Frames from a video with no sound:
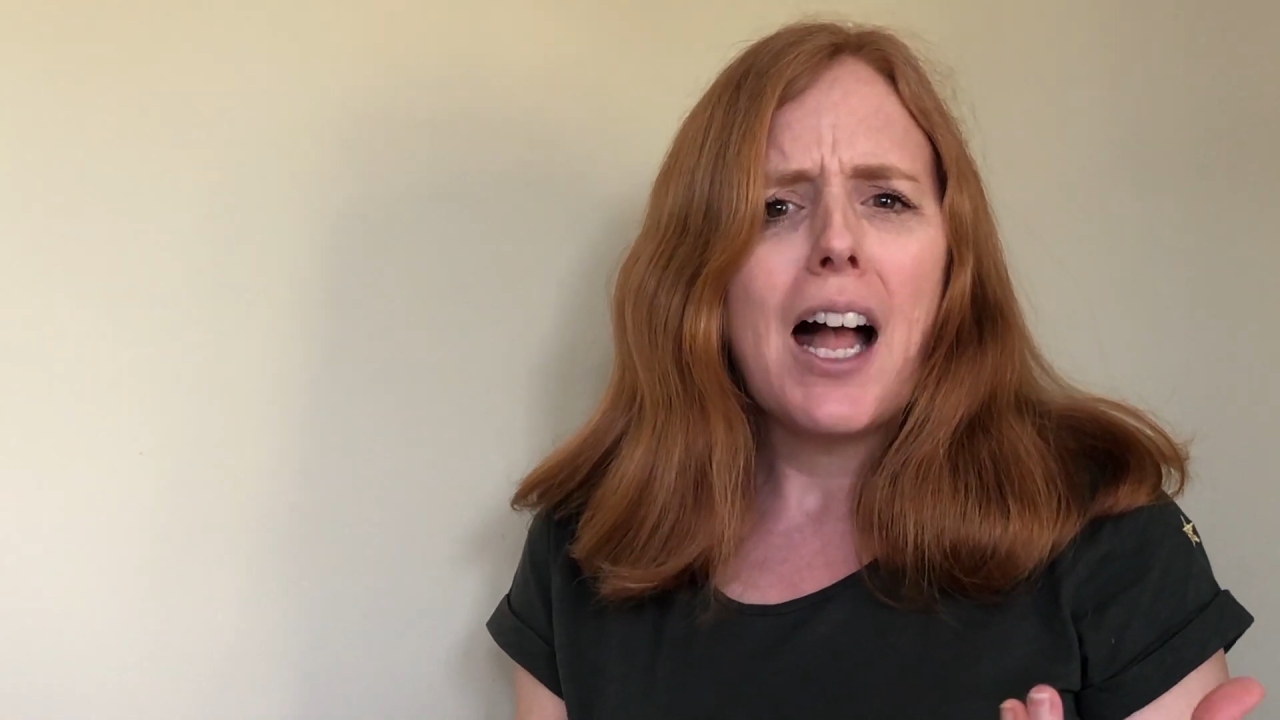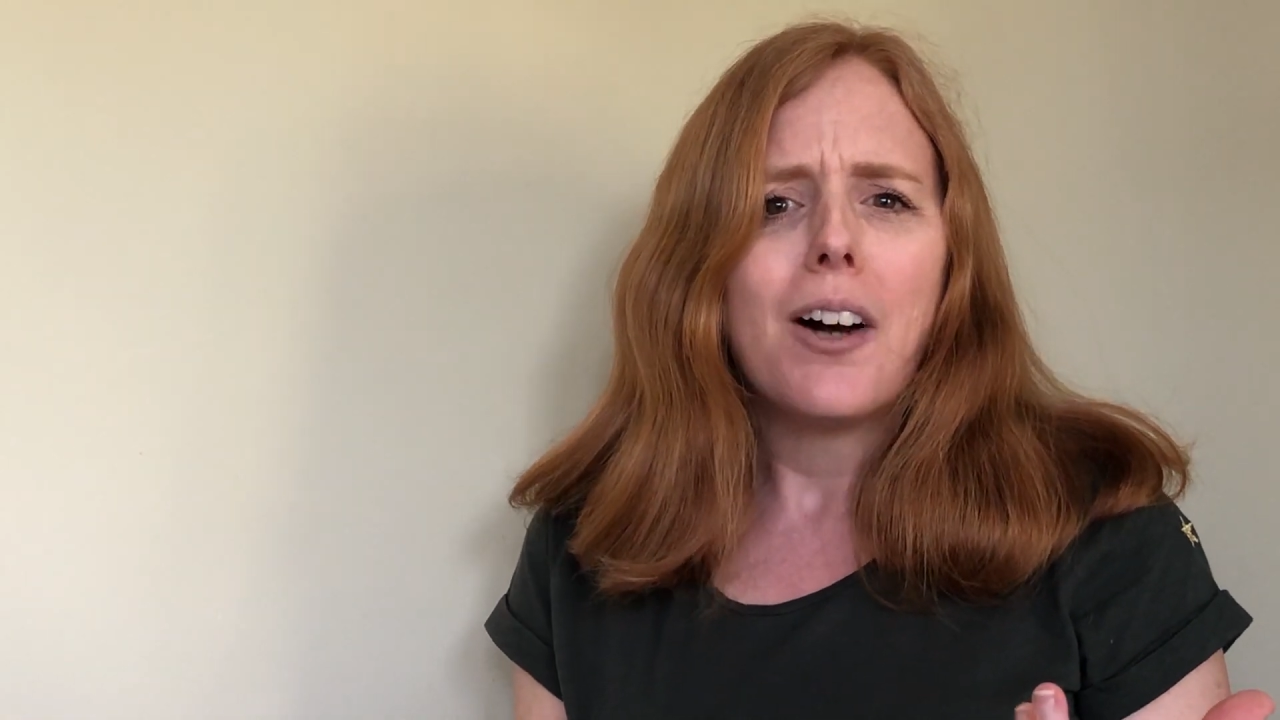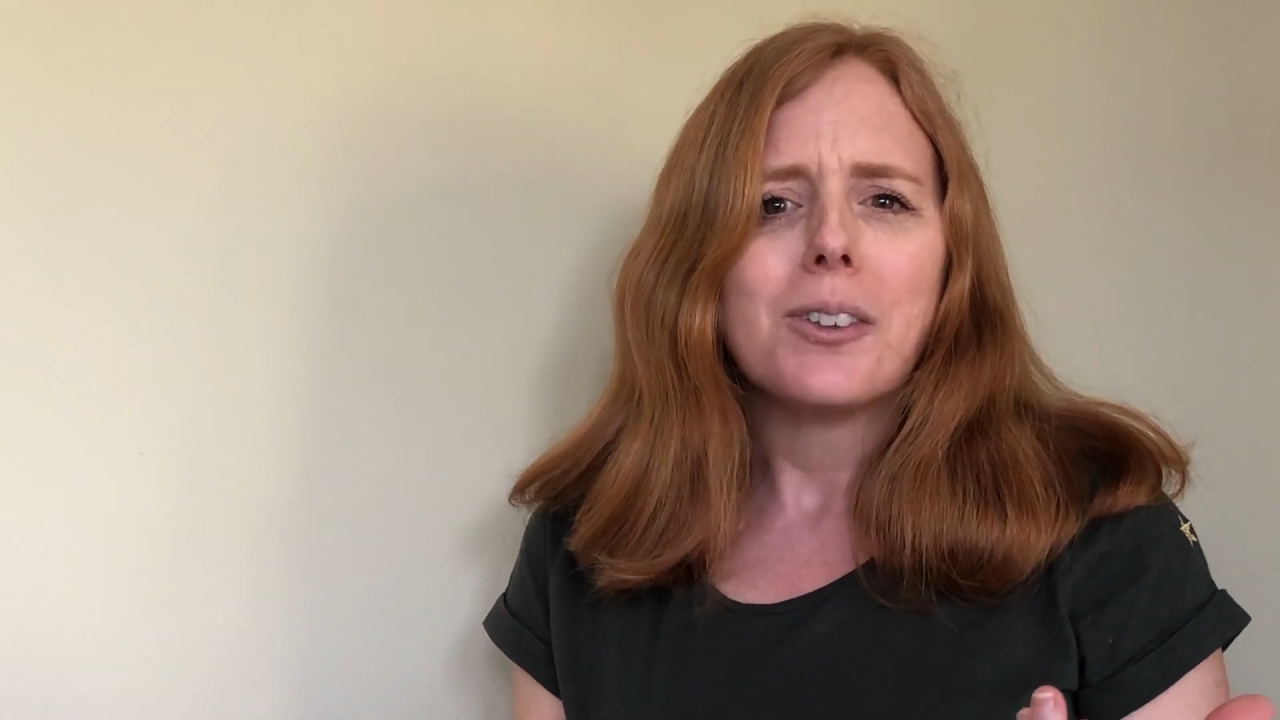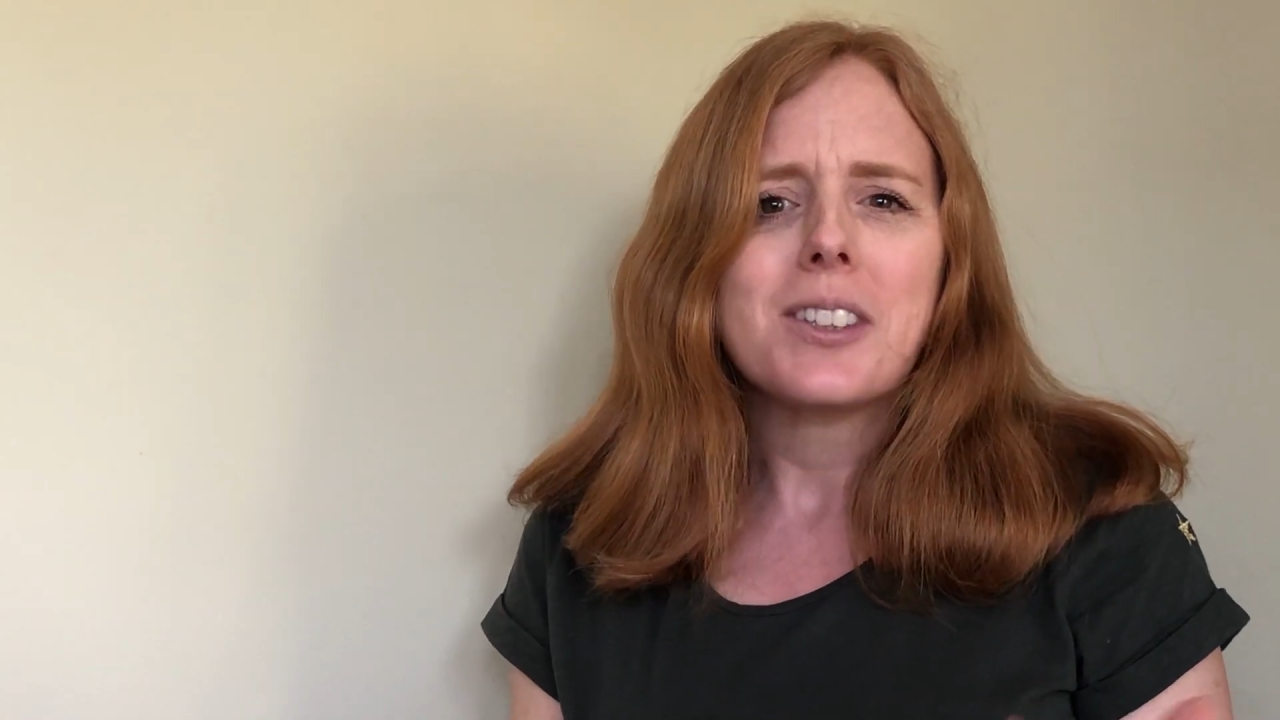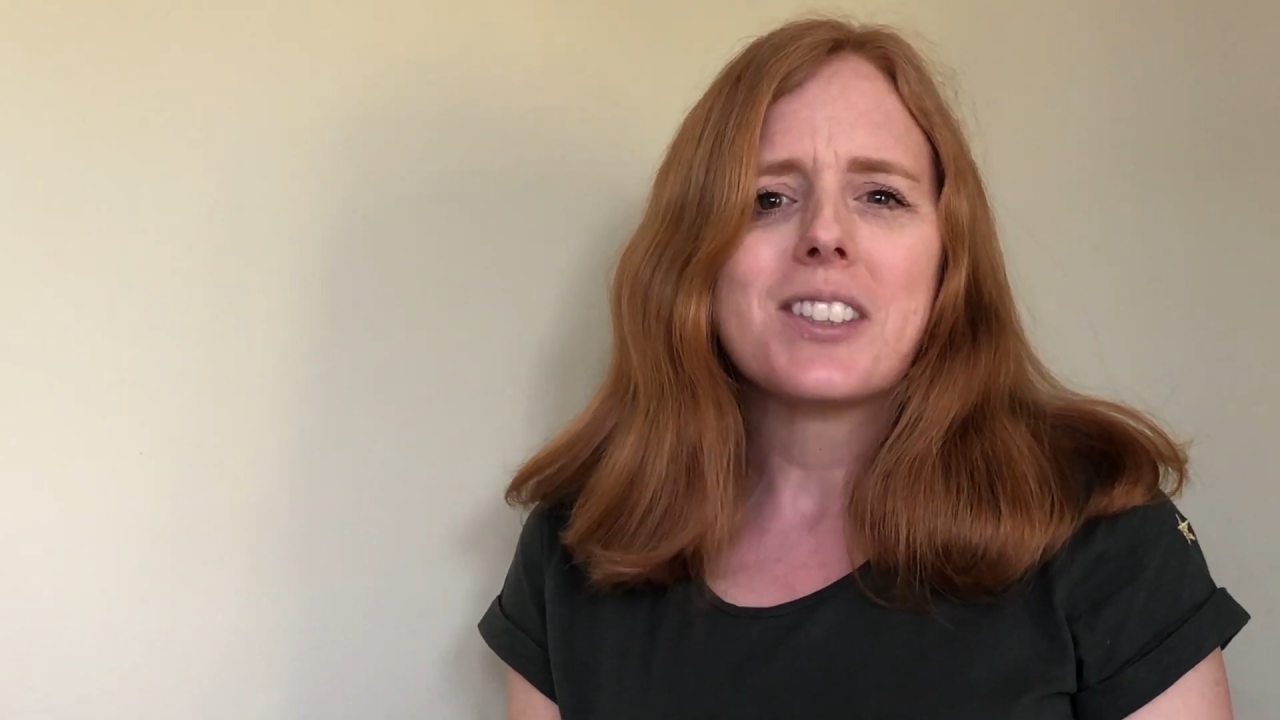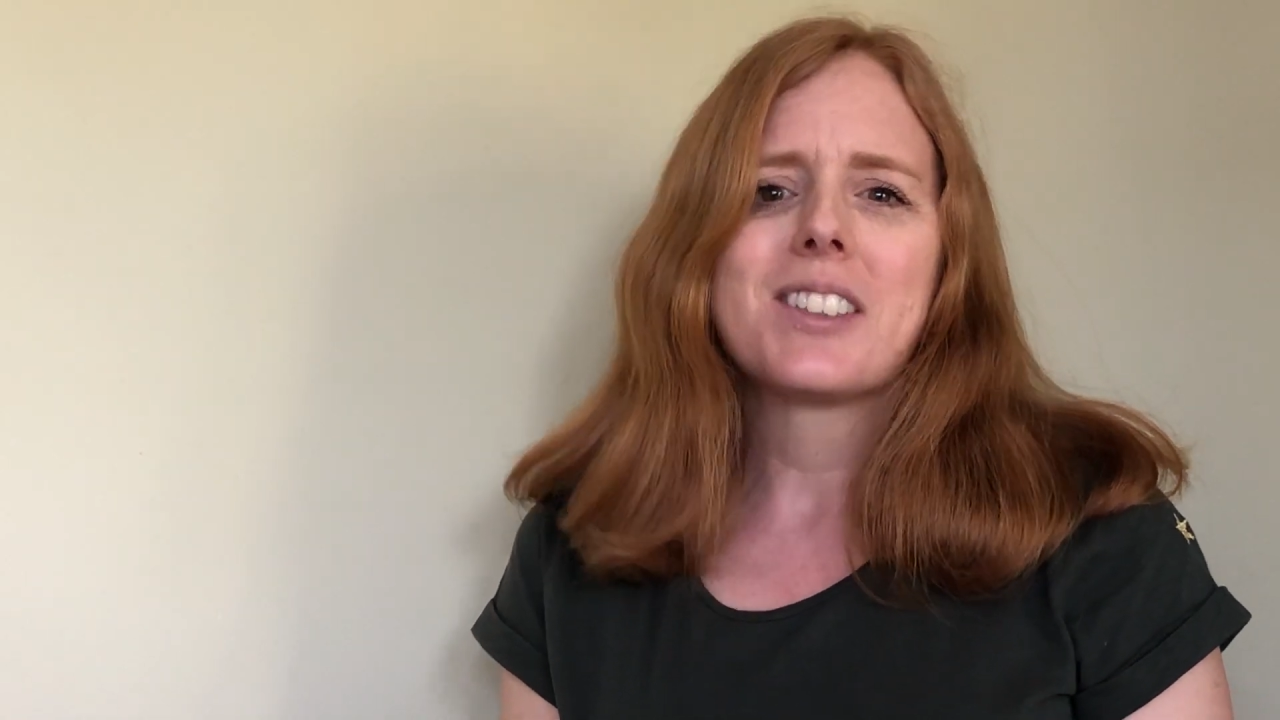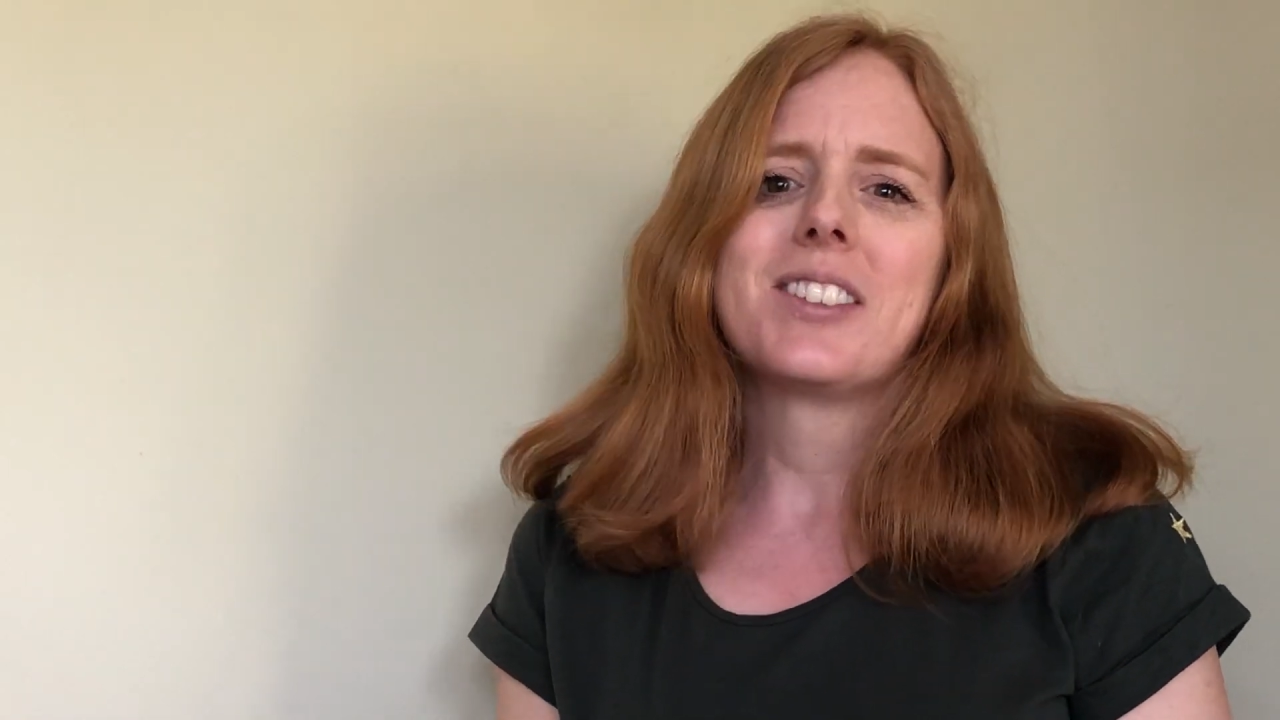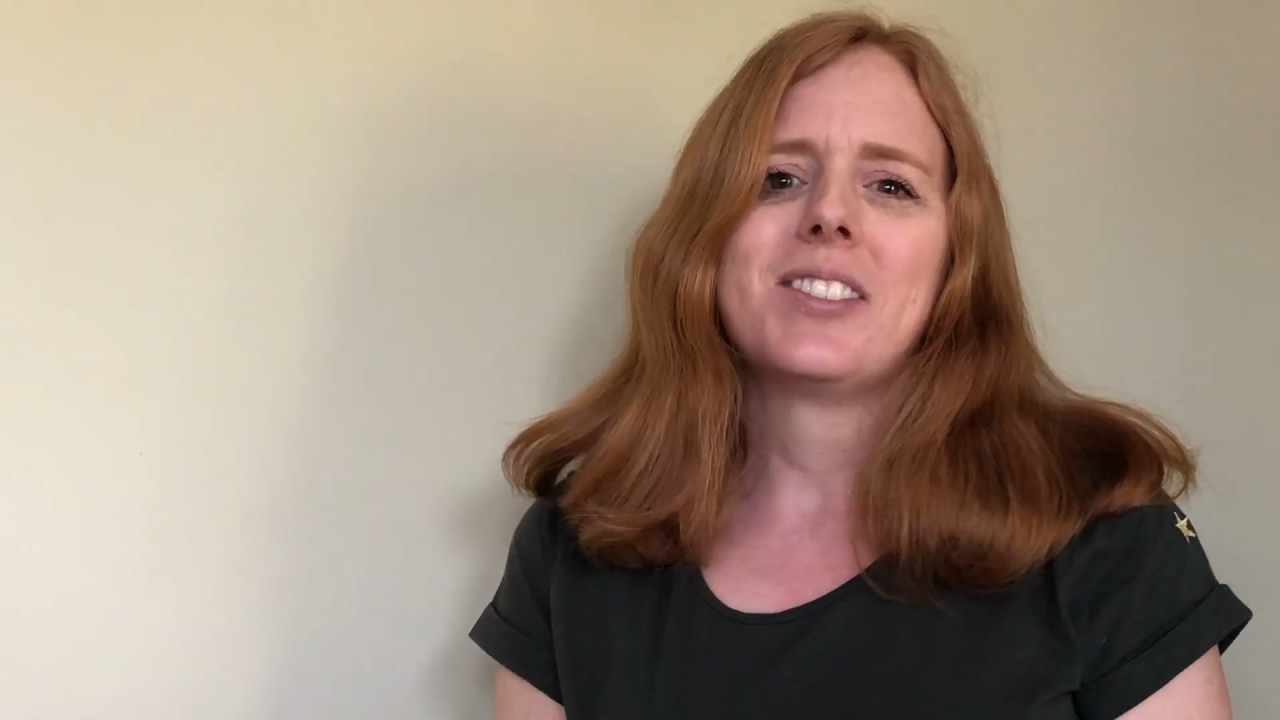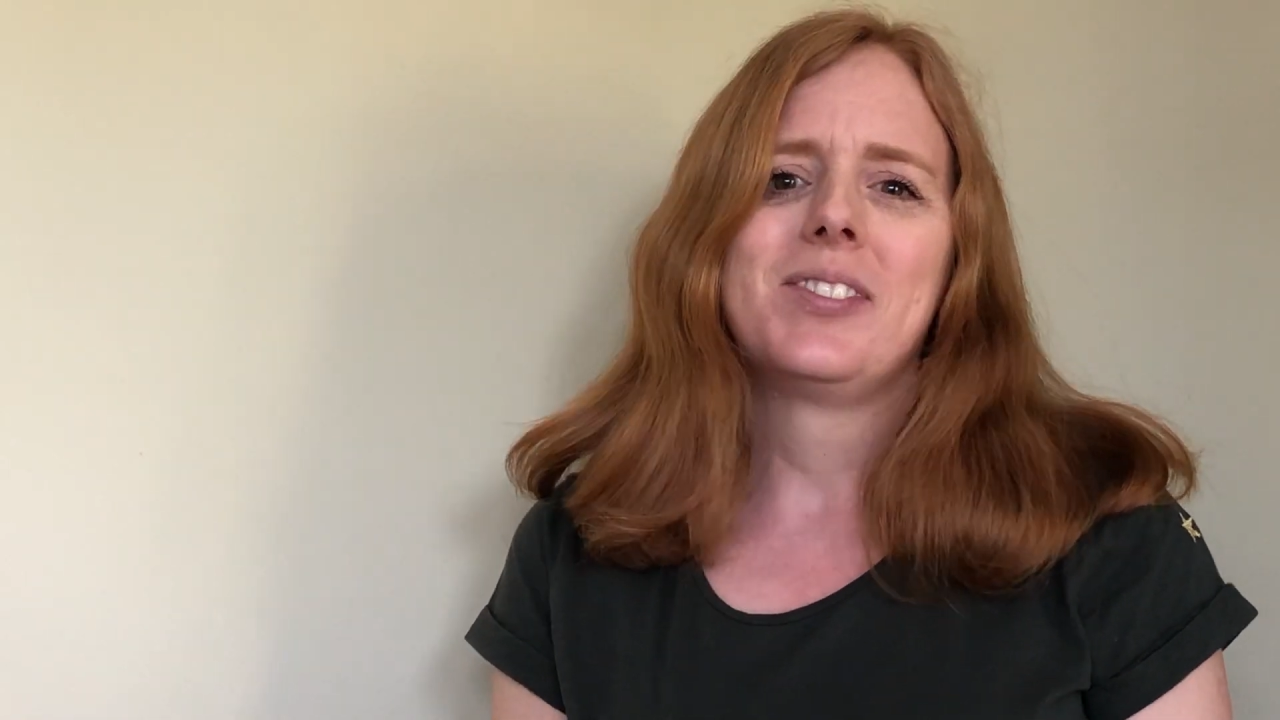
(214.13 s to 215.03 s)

house?